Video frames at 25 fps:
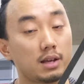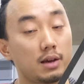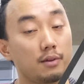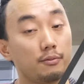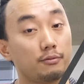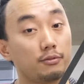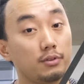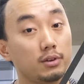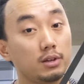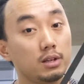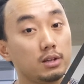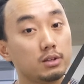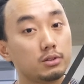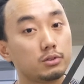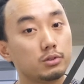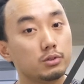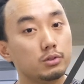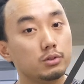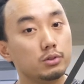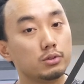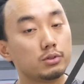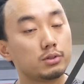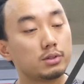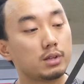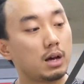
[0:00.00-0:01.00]
I'm thinking to
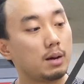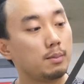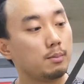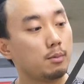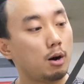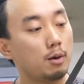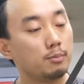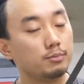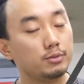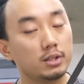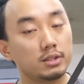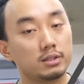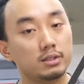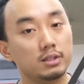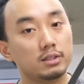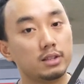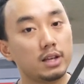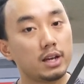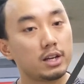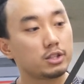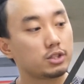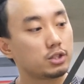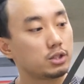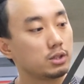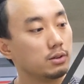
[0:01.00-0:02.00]
do some object
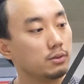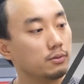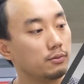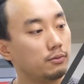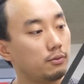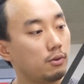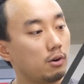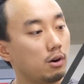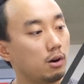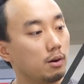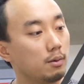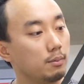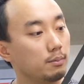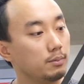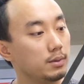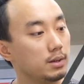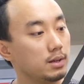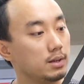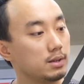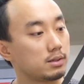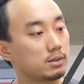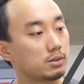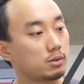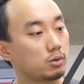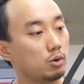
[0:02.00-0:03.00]
detection from
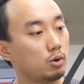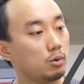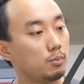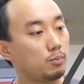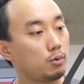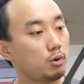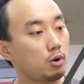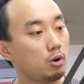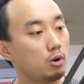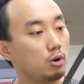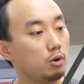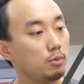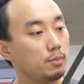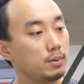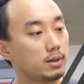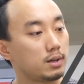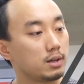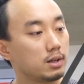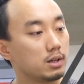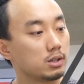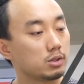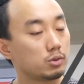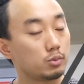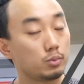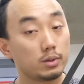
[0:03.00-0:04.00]
this GoPro,
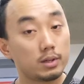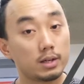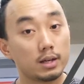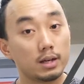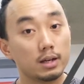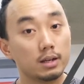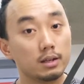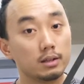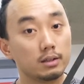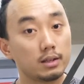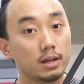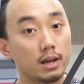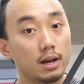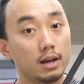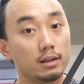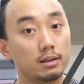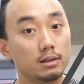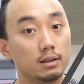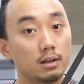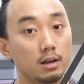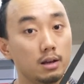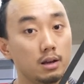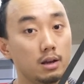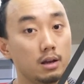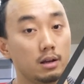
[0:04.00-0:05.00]
because we can
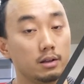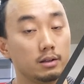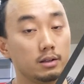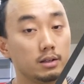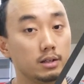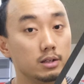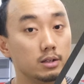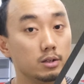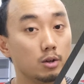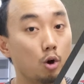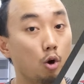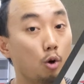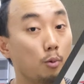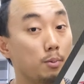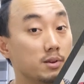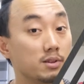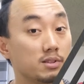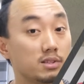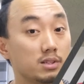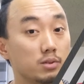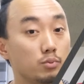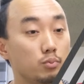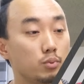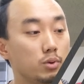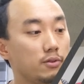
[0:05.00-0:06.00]
get the
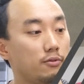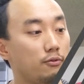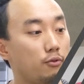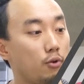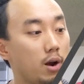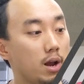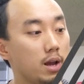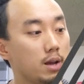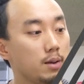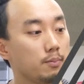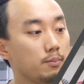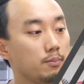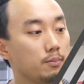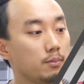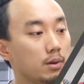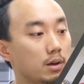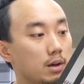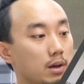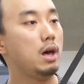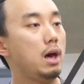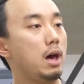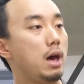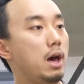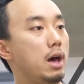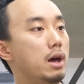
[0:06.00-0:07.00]
OpenCV frame
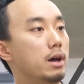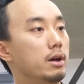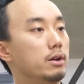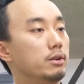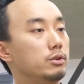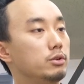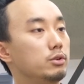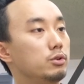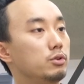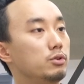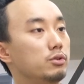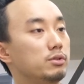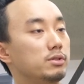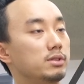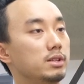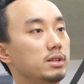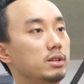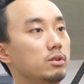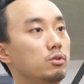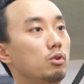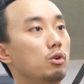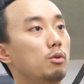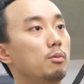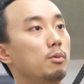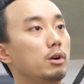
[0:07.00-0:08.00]
and use the
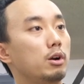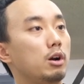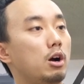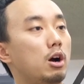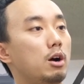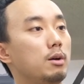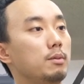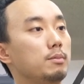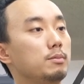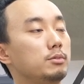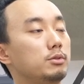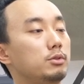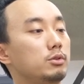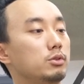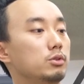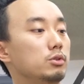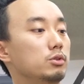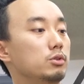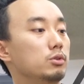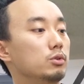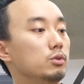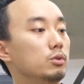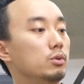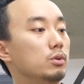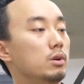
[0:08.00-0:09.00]
robot arm
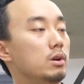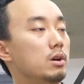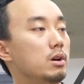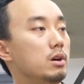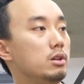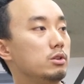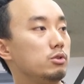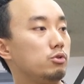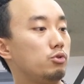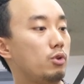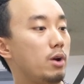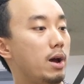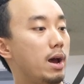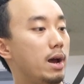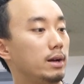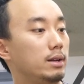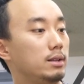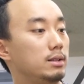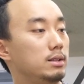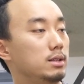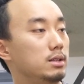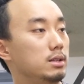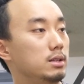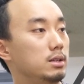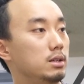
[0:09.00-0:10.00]
to
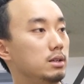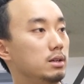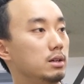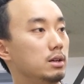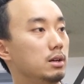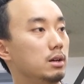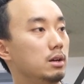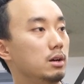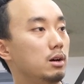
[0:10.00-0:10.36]
track the